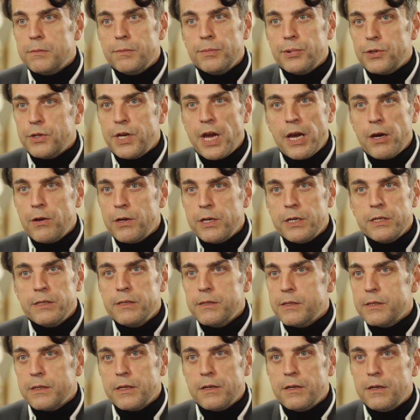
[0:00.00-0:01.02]

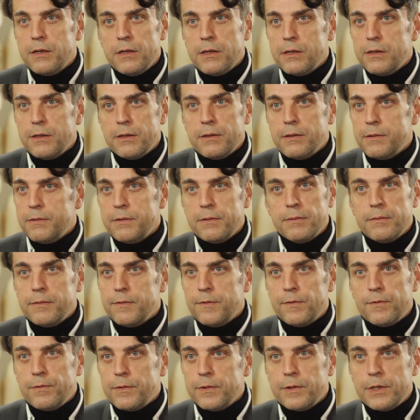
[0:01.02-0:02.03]
protagonist
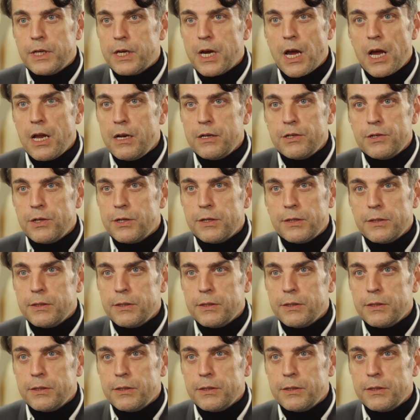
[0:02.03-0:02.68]
of the culture